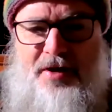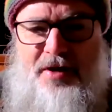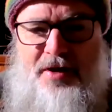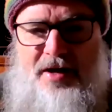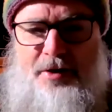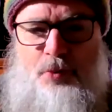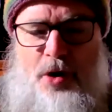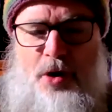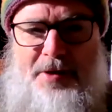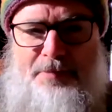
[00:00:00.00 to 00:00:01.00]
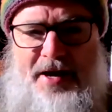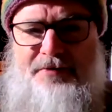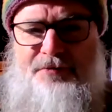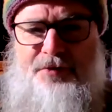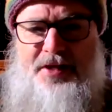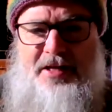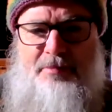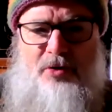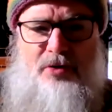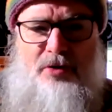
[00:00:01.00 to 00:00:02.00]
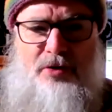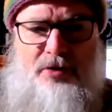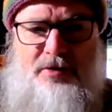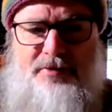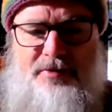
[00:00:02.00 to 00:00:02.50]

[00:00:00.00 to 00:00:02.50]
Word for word: and it won't be painful anymore.